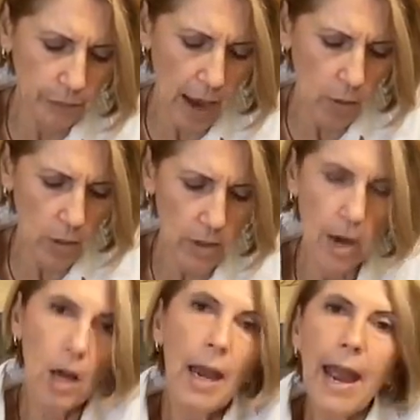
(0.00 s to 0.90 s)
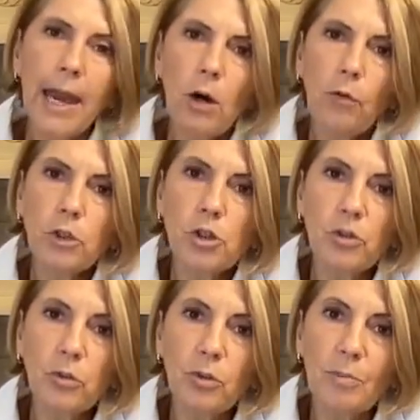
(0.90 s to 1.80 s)
flour, head over
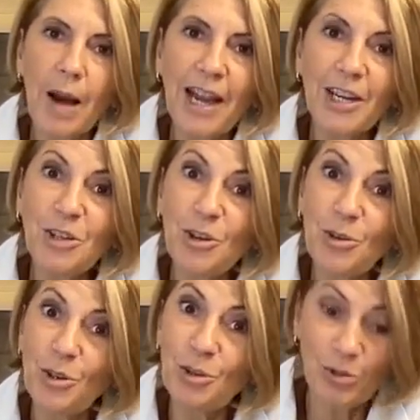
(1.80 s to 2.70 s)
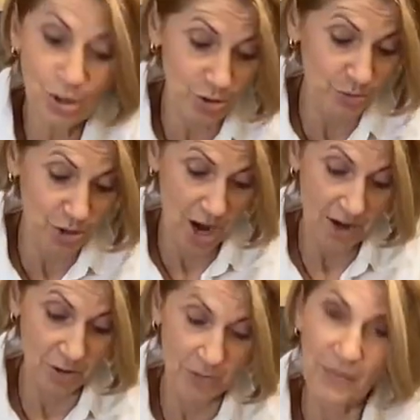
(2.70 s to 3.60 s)
to my new YouTube
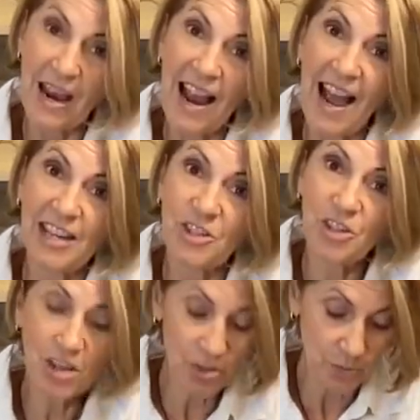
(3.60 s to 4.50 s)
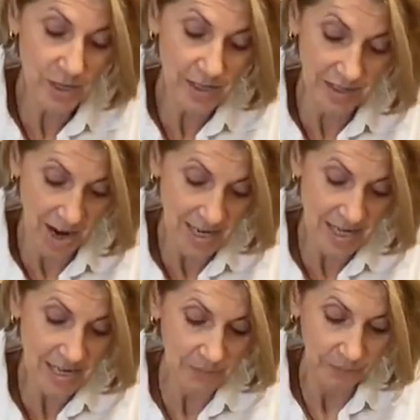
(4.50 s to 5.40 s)
channel. I just redesigned
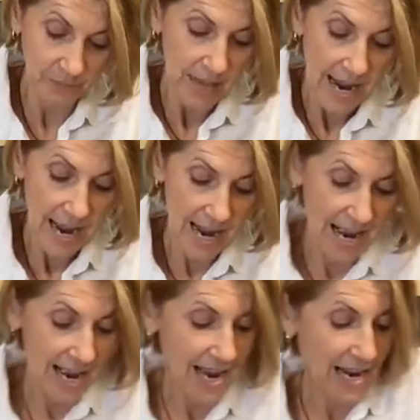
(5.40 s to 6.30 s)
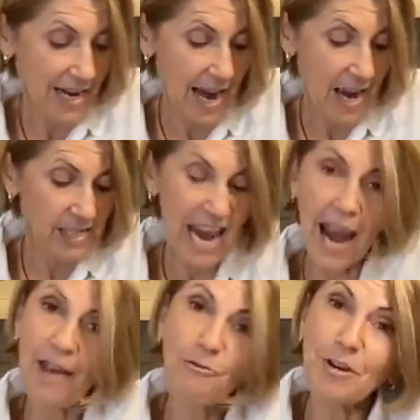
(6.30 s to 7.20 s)
it. It has
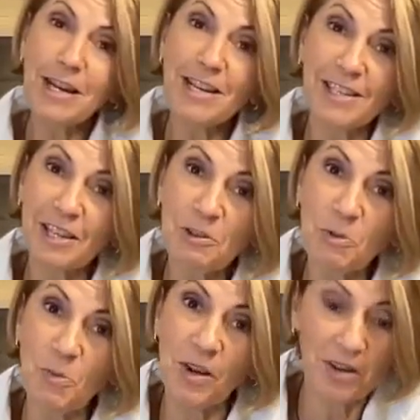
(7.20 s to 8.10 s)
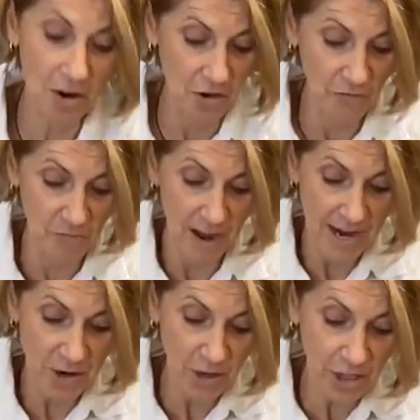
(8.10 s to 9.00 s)
every single one of
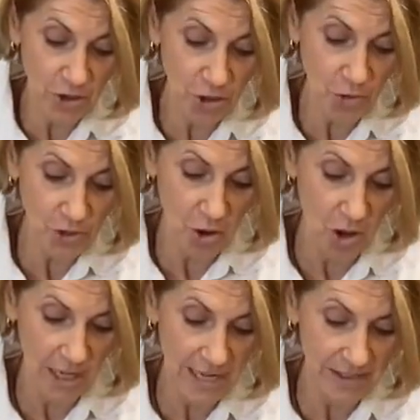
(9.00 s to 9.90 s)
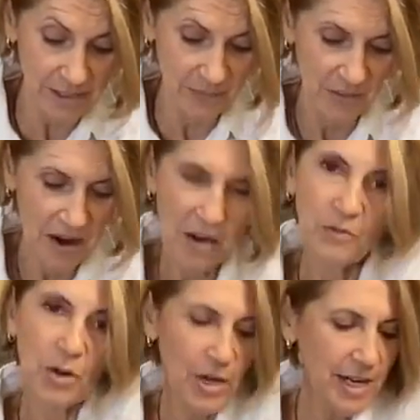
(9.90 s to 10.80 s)
my cooking shows on it.
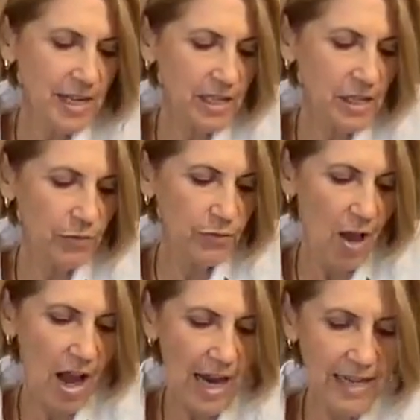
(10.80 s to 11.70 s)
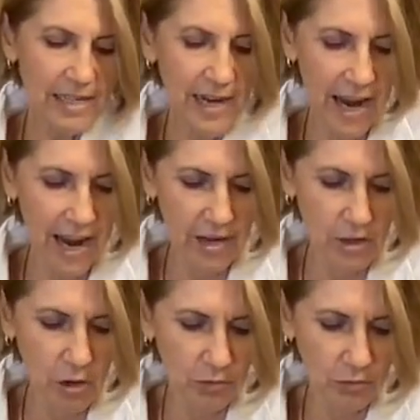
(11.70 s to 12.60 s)
Very easy to find
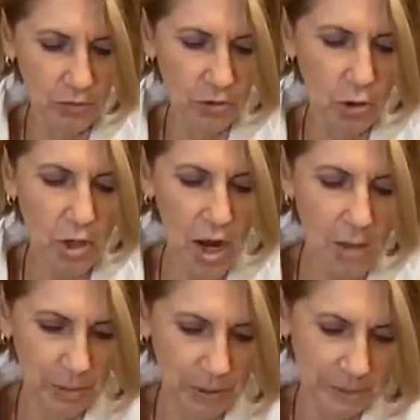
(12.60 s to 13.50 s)
and look up.